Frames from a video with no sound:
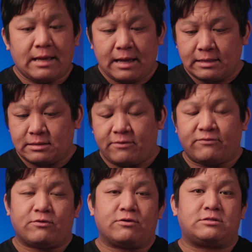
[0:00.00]
And
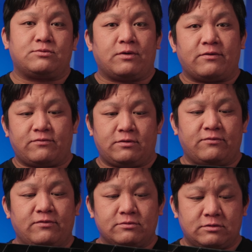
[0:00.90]
of course, with the
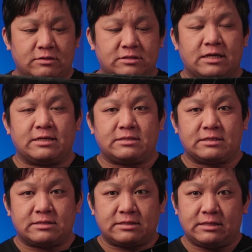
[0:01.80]
Viltrox
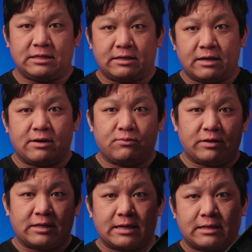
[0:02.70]
K60,
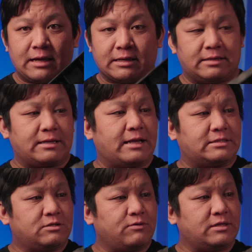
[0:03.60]
we get like a
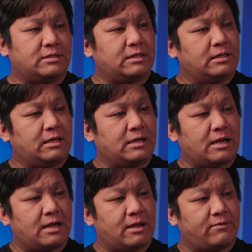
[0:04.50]
nice grid. Here
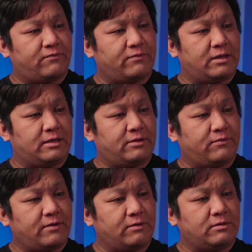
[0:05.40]
I have a
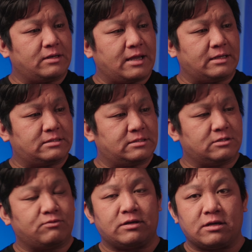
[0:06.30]
very nice
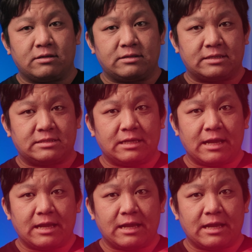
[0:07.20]
grid on this